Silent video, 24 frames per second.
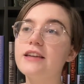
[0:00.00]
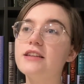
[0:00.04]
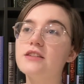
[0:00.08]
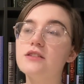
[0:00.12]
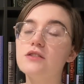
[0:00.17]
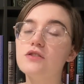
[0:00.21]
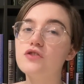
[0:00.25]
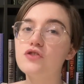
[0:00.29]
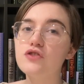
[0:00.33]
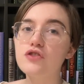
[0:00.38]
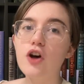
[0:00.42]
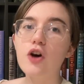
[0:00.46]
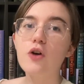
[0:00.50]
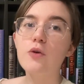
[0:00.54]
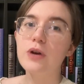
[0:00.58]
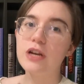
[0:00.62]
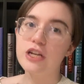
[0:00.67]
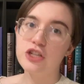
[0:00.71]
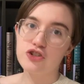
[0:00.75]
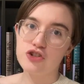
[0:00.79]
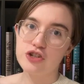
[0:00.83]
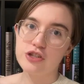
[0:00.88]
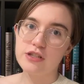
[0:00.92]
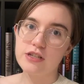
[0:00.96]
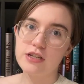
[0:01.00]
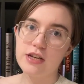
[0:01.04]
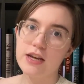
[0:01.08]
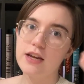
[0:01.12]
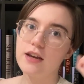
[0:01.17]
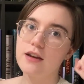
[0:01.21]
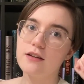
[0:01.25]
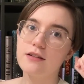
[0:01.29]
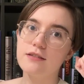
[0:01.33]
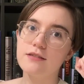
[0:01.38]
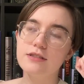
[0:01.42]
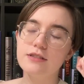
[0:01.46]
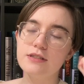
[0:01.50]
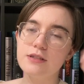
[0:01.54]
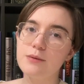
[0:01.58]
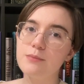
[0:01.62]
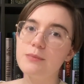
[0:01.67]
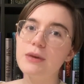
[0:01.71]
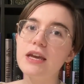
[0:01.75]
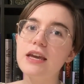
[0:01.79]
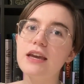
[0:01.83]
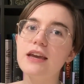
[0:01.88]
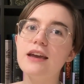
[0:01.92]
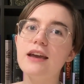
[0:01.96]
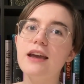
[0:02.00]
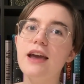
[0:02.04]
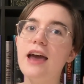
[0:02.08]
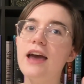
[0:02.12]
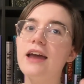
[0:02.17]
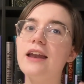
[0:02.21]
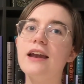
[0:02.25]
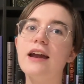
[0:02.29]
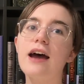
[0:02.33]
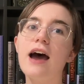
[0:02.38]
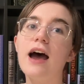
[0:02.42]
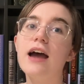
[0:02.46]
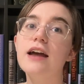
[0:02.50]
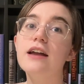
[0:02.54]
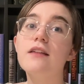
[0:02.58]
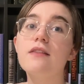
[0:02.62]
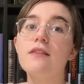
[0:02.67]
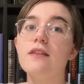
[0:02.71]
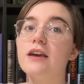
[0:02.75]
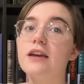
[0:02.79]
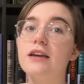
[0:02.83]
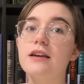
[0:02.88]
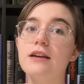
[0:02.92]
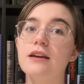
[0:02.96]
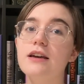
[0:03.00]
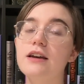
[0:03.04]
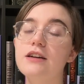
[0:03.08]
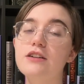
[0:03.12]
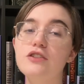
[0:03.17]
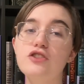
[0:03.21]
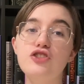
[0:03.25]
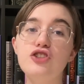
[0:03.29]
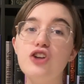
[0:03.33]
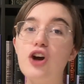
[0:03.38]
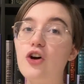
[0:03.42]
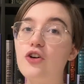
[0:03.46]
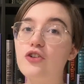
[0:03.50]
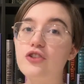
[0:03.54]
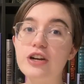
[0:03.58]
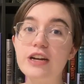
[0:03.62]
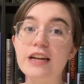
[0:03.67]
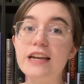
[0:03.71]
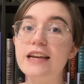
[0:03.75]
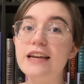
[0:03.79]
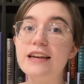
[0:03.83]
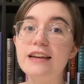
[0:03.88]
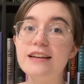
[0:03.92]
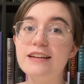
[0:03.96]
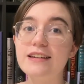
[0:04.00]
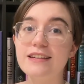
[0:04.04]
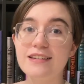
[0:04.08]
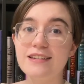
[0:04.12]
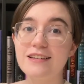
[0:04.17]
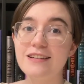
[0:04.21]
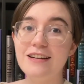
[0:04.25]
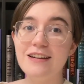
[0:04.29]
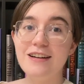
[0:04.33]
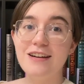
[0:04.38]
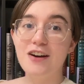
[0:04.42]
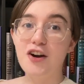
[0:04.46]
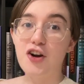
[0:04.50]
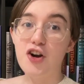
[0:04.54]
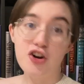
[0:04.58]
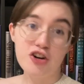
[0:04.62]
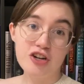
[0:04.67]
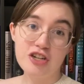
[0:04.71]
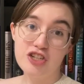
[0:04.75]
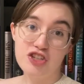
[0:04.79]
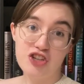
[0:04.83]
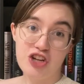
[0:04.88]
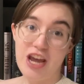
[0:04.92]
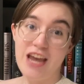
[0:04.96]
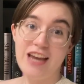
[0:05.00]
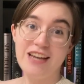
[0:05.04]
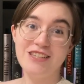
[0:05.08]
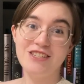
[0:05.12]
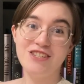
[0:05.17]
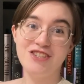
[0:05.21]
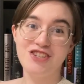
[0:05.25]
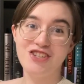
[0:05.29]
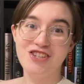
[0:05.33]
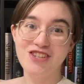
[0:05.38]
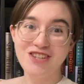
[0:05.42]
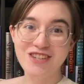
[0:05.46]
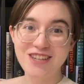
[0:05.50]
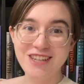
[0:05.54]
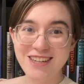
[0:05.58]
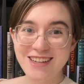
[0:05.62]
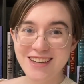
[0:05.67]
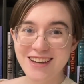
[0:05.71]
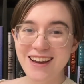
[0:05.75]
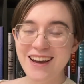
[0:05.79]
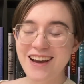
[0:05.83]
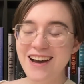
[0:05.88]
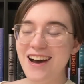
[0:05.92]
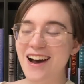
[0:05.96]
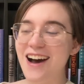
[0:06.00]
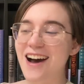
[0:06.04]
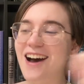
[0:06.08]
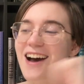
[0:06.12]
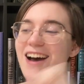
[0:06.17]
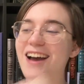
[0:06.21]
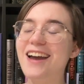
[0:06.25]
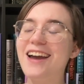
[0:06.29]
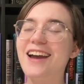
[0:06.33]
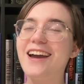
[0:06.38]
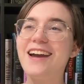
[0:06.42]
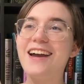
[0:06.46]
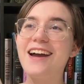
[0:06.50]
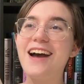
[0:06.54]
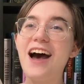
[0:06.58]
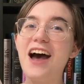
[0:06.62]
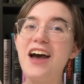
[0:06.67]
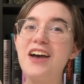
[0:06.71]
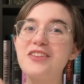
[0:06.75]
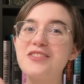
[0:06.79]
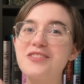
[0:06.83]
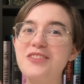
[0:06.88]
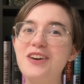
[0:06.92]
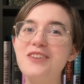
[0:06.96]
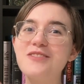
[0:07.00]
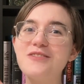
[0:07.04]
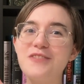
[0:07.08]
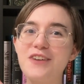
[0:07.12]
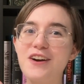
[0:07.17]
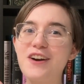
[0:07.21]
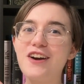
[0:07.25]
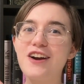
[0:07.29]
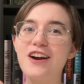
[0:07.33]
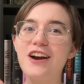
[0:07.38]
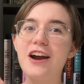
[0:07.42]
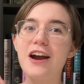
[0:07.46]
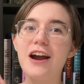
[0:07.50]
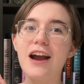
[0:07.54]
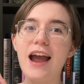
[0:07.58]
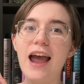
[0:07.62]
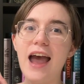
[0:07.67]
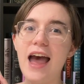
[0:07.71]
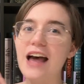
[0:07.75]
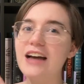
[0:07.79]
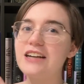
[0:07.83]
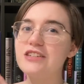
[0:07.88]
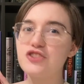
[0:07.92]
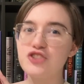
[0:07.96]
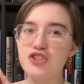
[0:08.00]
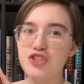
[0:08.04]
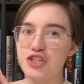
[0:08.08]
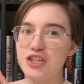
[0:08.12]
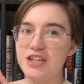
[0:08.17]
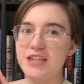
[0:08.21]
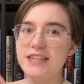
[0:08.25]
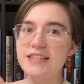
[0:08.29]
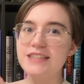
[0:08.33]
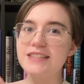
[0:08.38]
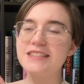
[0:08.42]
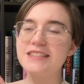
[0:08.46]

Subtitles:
so interesting to me, and I don't need her to change. I love her as she is.